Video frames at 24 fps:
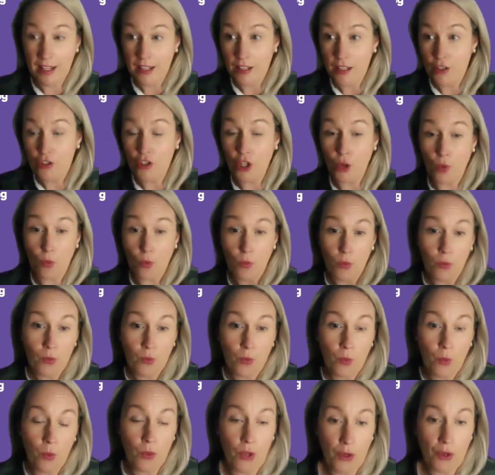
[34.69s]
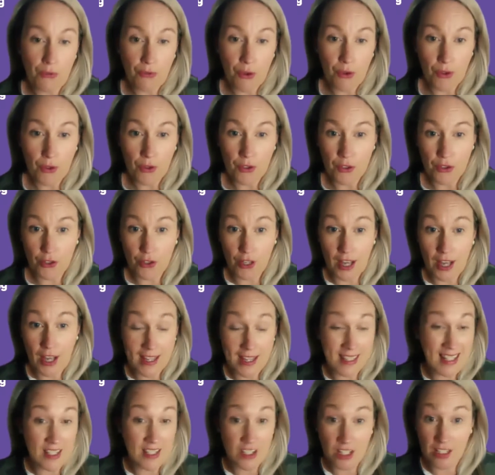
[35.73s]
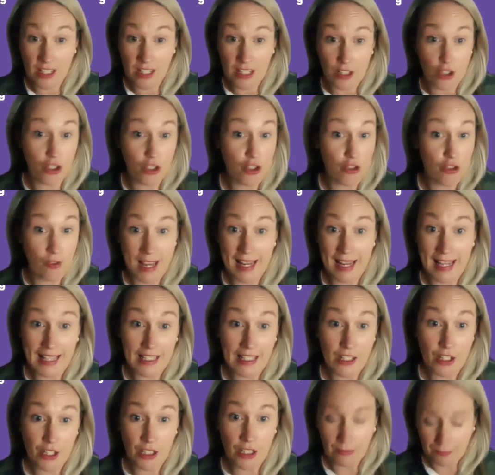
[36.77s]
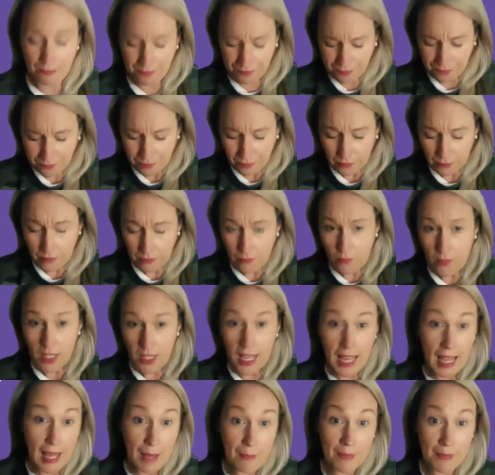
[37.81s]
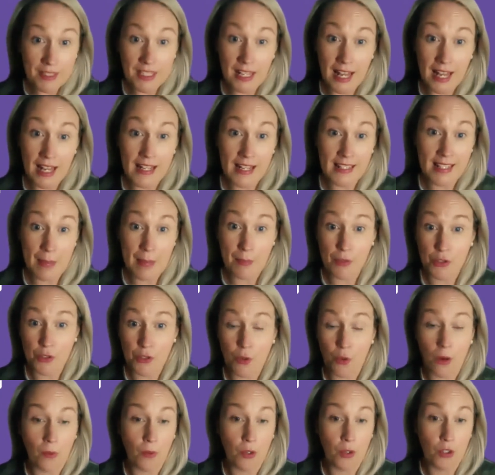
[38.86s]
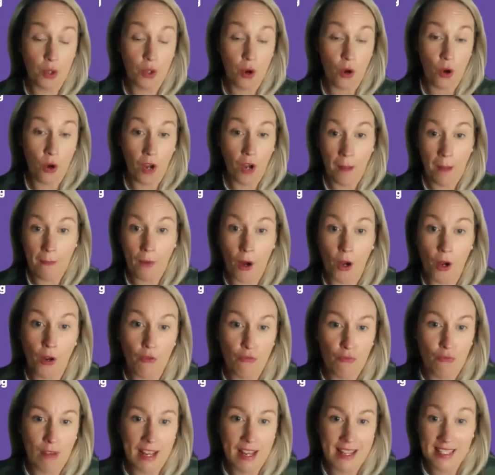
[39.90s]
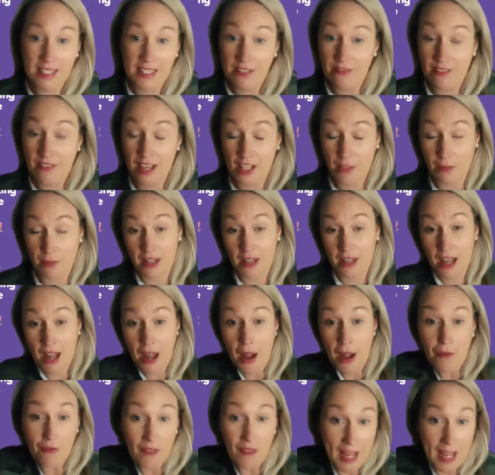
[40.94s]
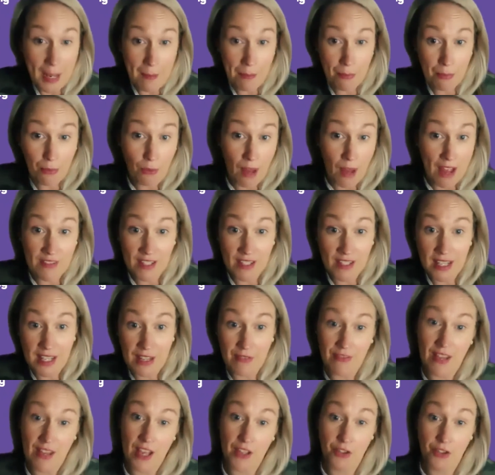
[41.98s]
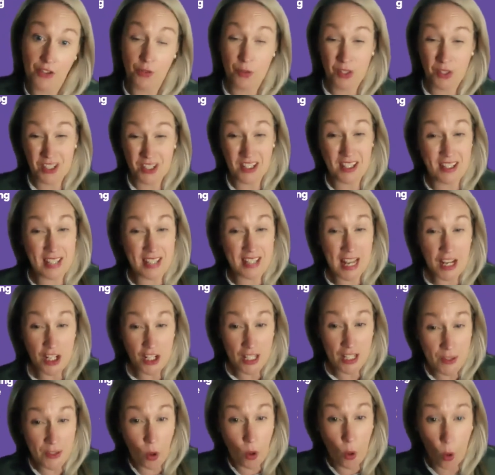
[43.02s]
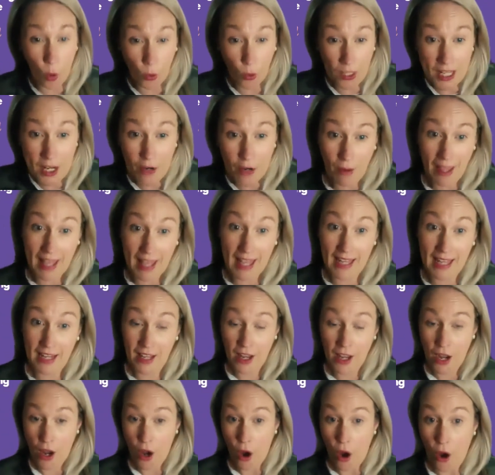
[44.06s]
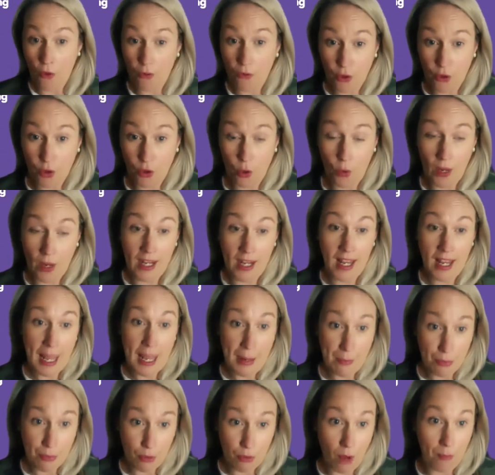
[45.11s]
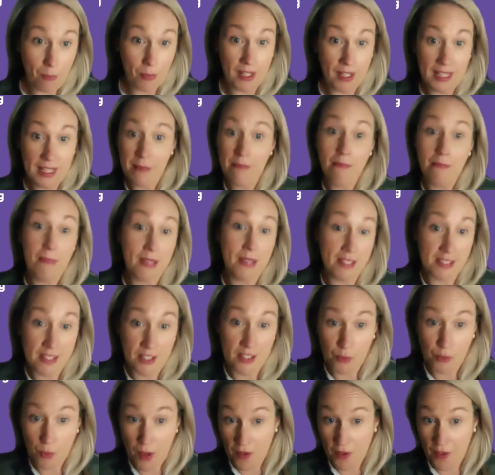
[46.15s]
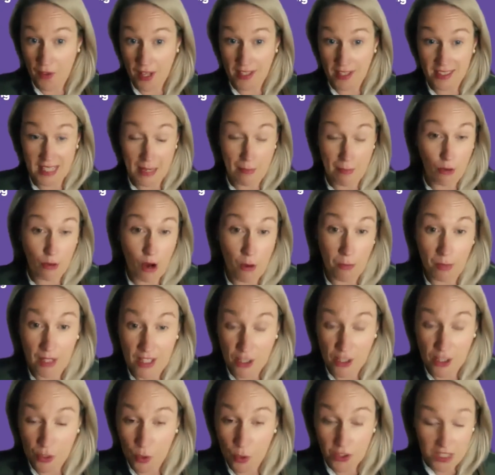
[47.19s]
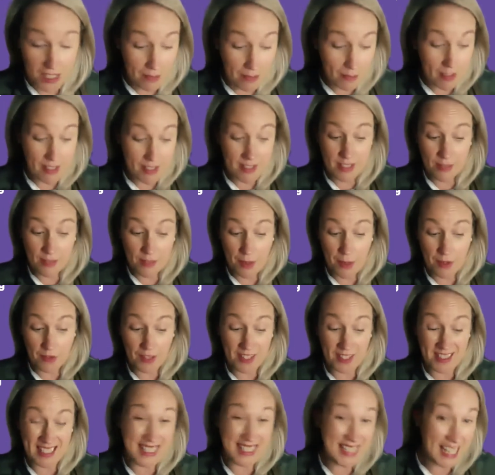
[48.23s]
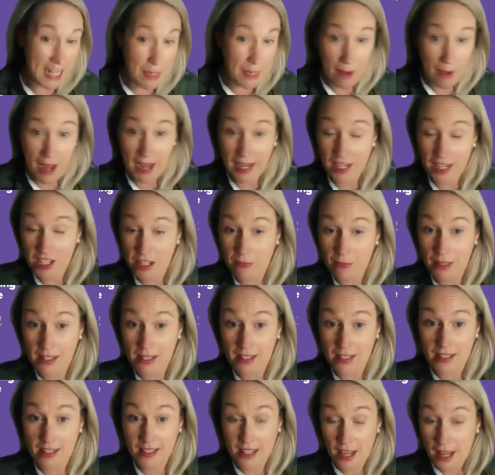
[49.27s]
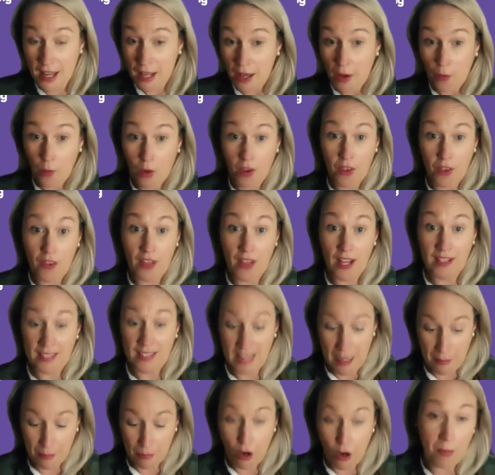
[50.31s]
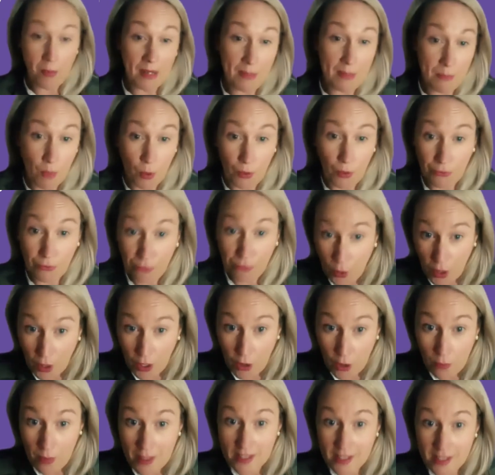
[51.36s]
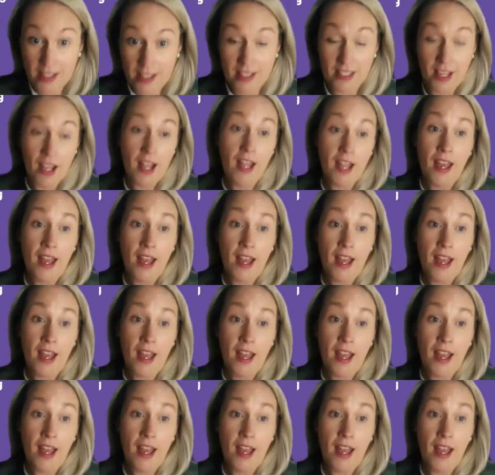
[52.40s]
So without further ado, guys, let's just get straight into it. Tonight's episode, I'm going to talk about raising investment via private investors, which is essentially the holy grail of growing a property business, whether that's a property sourcing business, whether that's a deal packaging business, whether that's a property portfolio business.